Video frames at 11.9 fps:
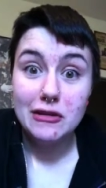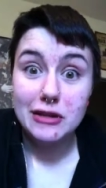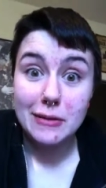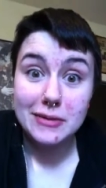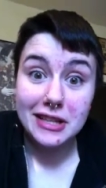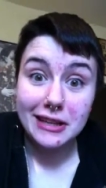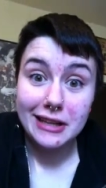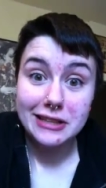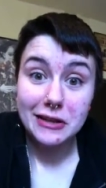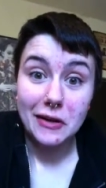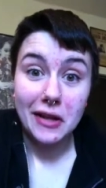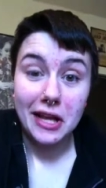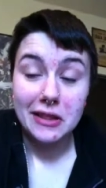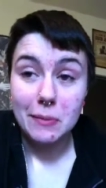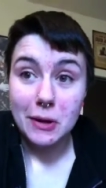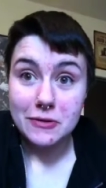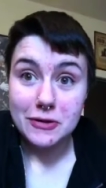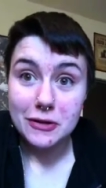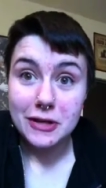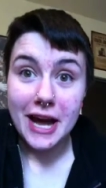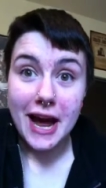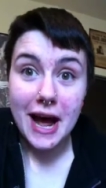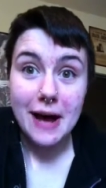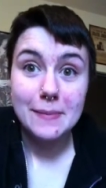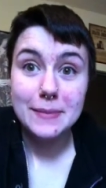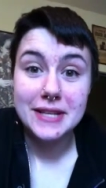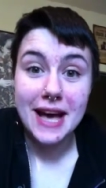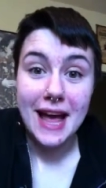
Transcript: so I was collecting all like the monster tabs